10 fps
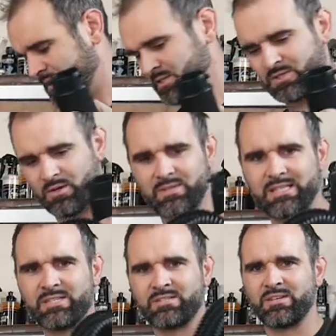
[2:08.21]
So
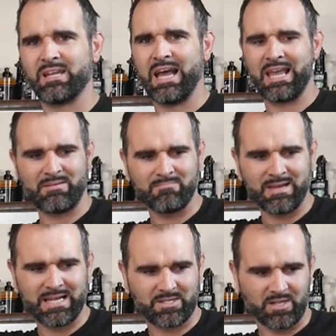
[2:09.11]
this is an 8
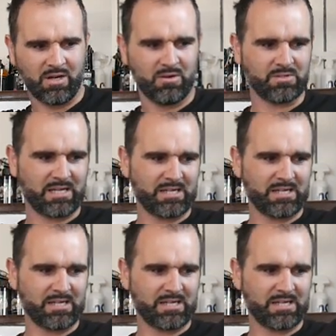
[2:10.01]
meter hose.